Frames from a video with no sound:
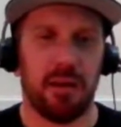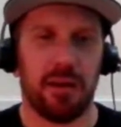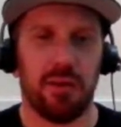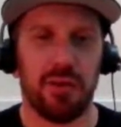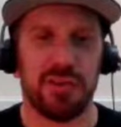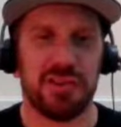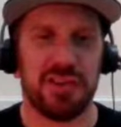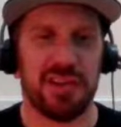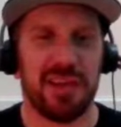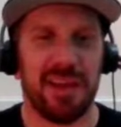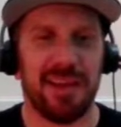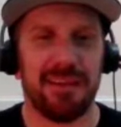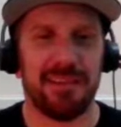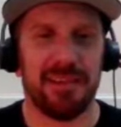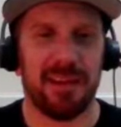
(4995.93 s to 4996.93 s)
Christian
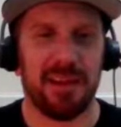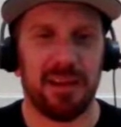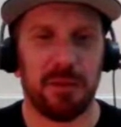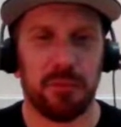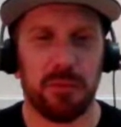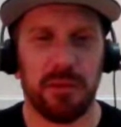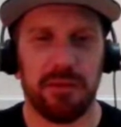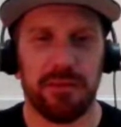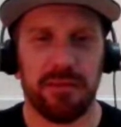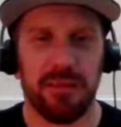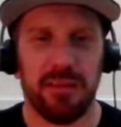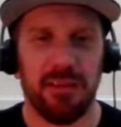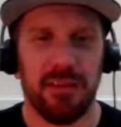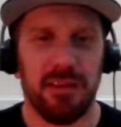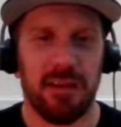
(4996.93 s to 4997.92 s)
Cage turn up with
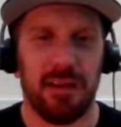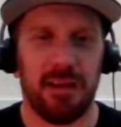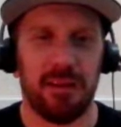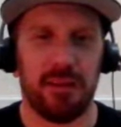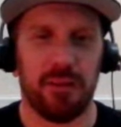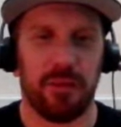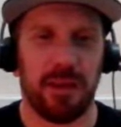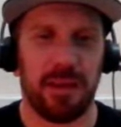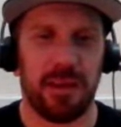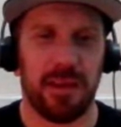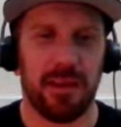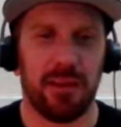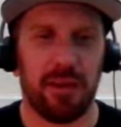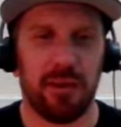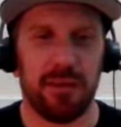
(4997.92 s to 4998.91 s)
the
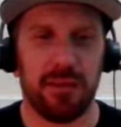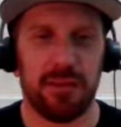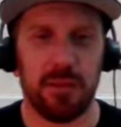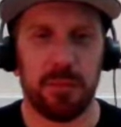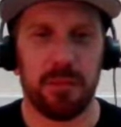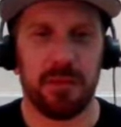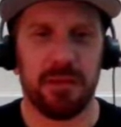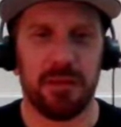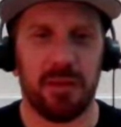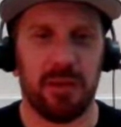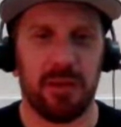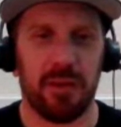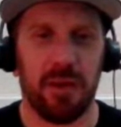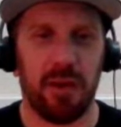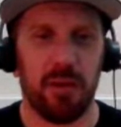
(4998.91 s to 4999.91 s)
rated R
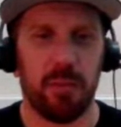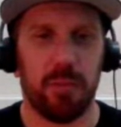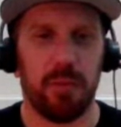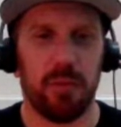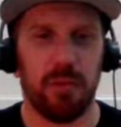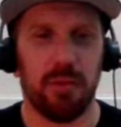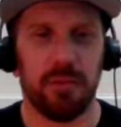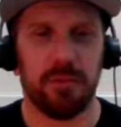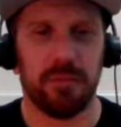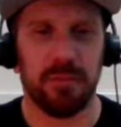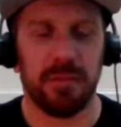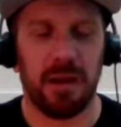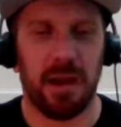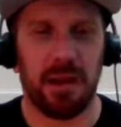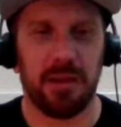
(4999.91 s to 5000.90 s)
superstar Cope or
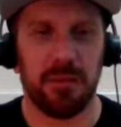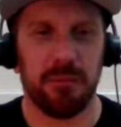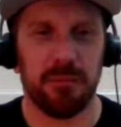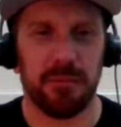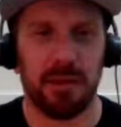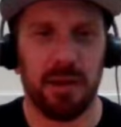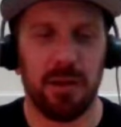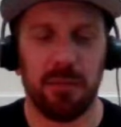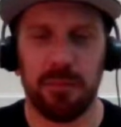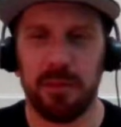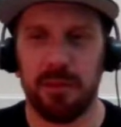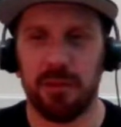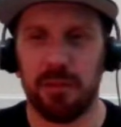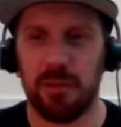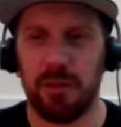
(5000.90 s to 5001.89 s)
Adam
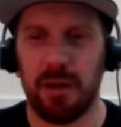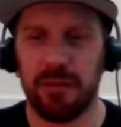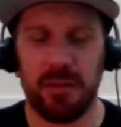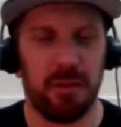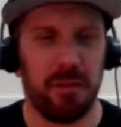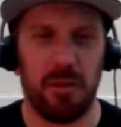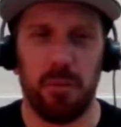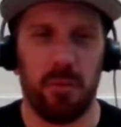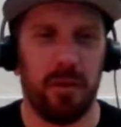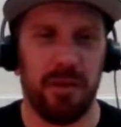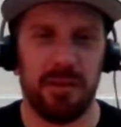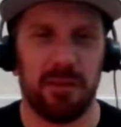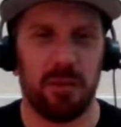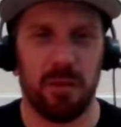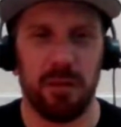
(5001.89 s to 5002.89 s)
Copeland, or I don't know what
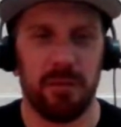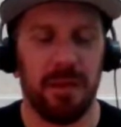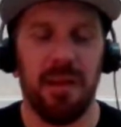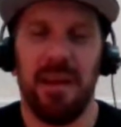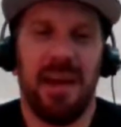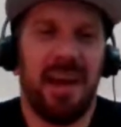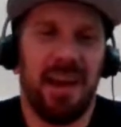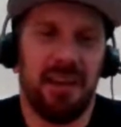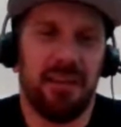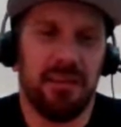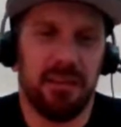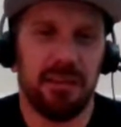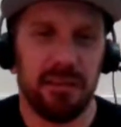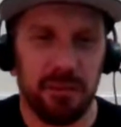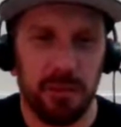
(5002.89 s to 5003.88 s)
he's calling it,
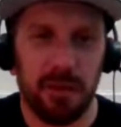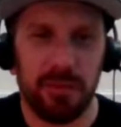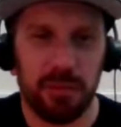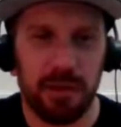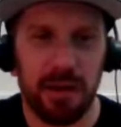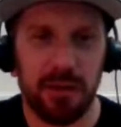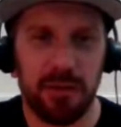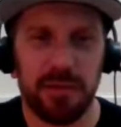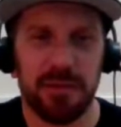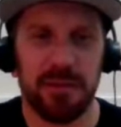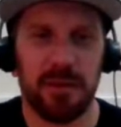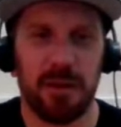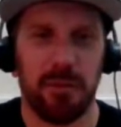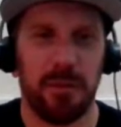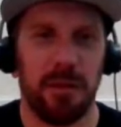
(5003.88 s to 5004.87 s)
Edge to everyone else.
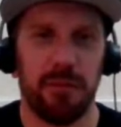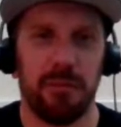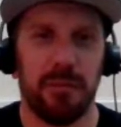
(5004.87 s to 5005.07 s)
Do you know what I mean?